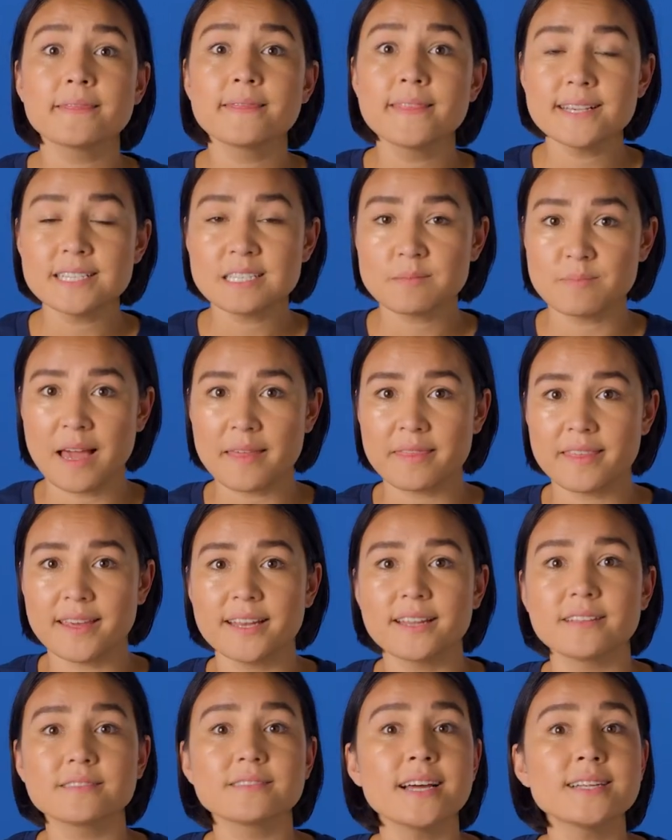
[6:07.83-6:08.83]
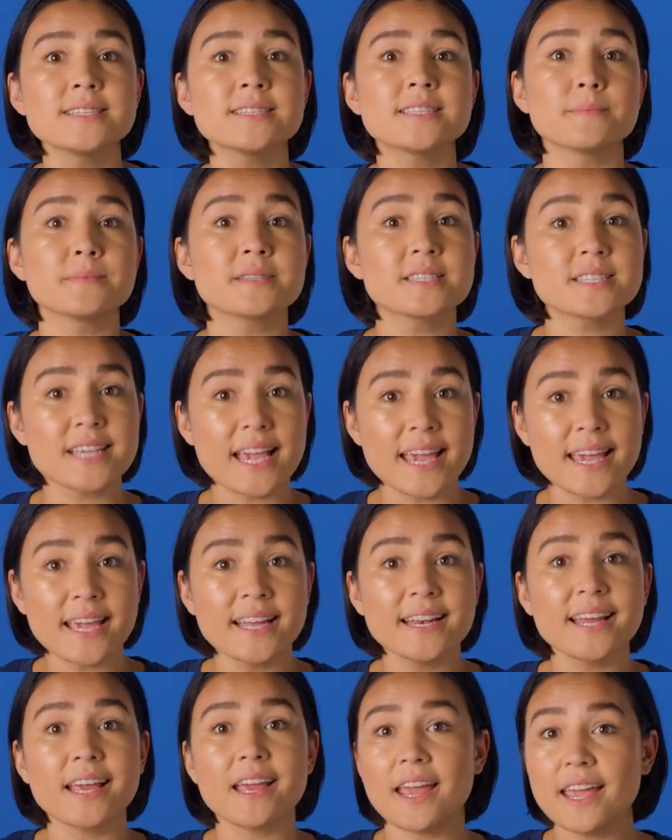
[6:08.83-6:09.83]
This method lets them
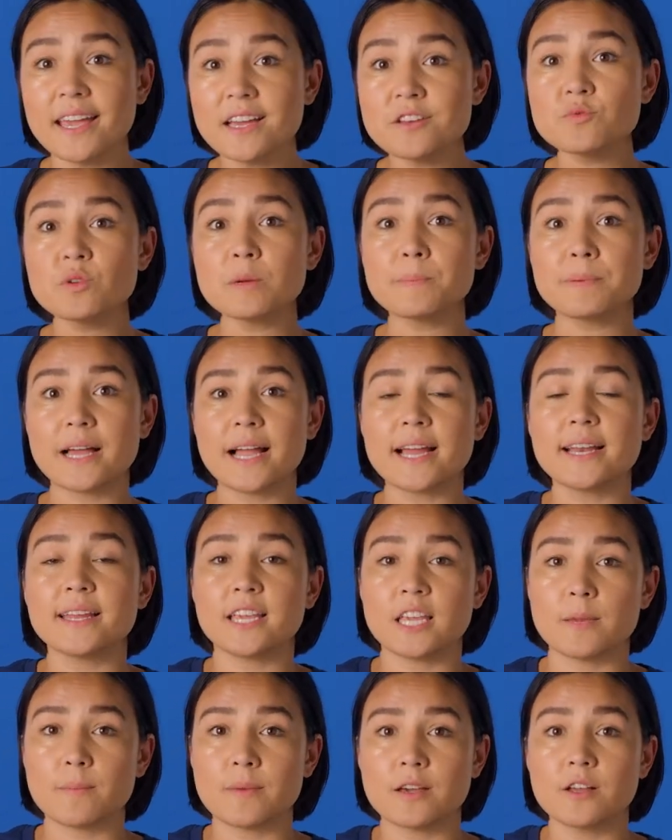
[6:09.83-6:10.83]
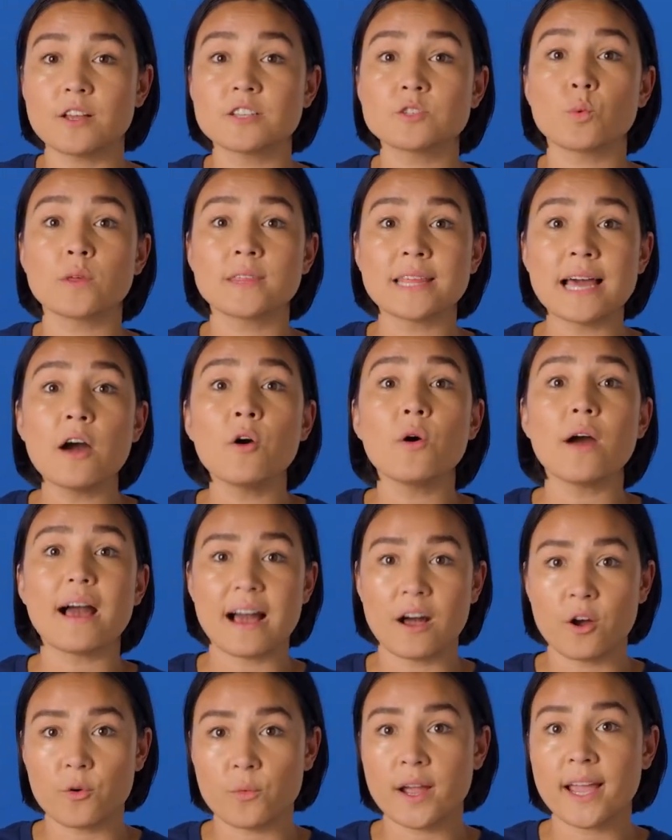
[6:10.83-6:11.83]
scan and reply to emails without
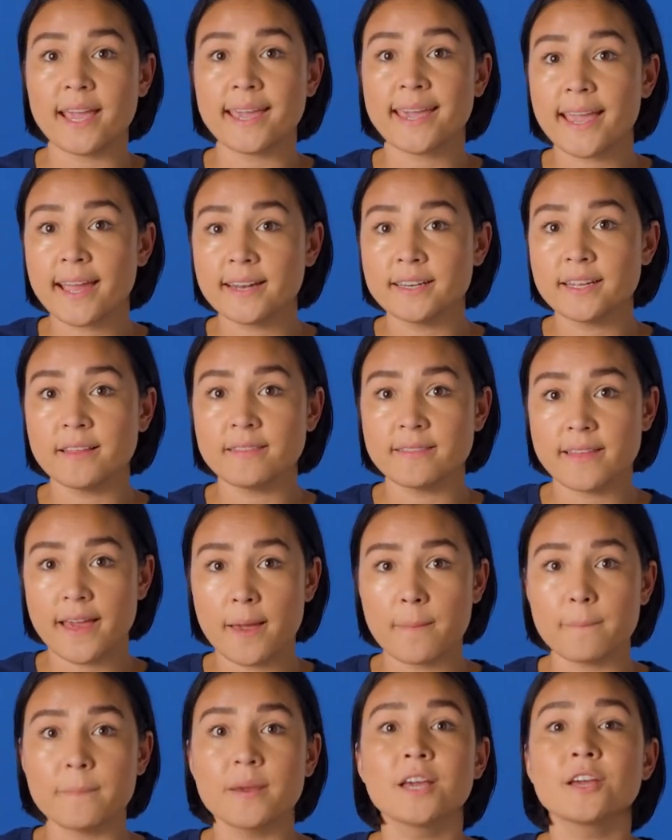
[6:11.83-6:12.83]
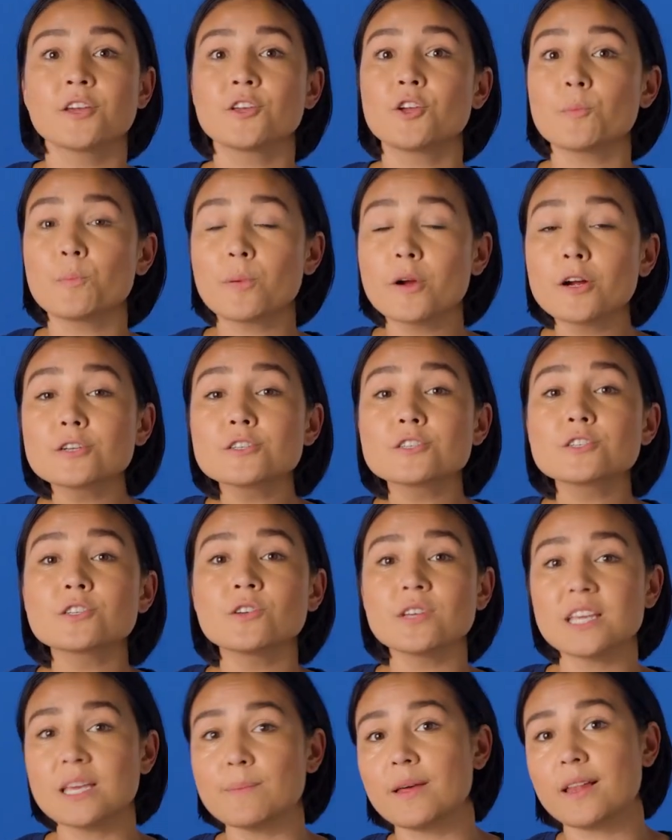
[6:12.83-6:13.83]
outright handing them your
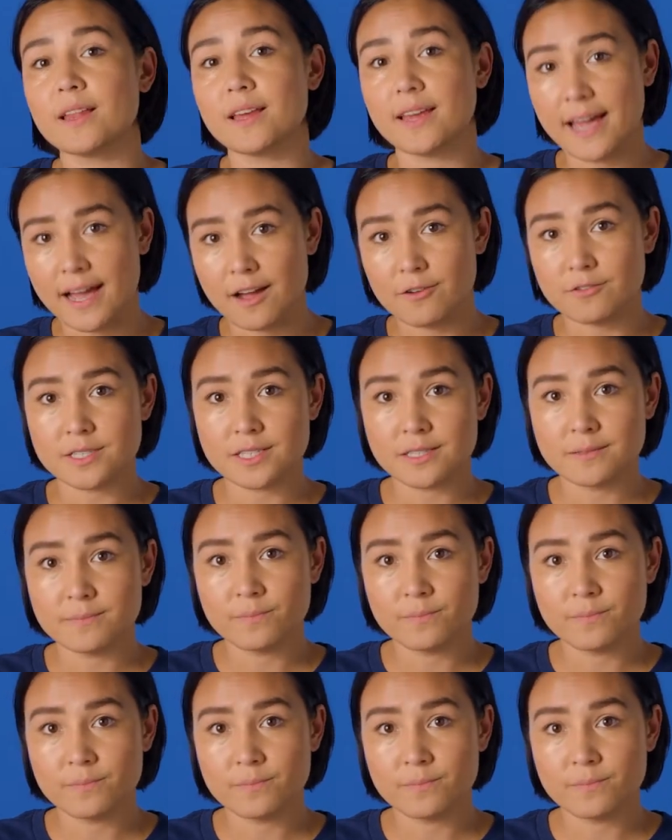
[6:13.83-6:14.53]
personal email account.